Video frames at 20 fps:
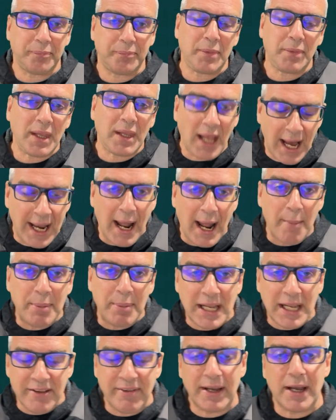and I
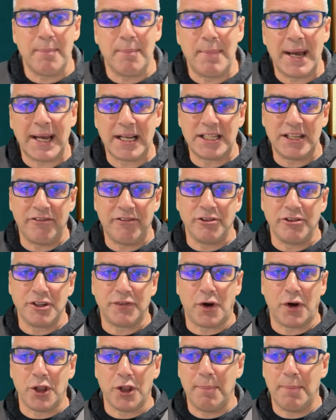believe it can make a difference
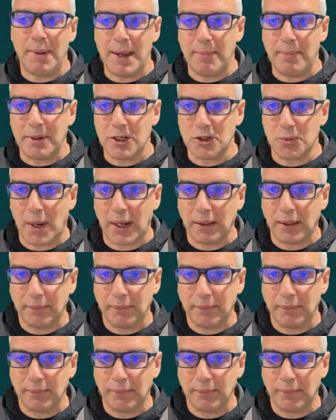for other people as well.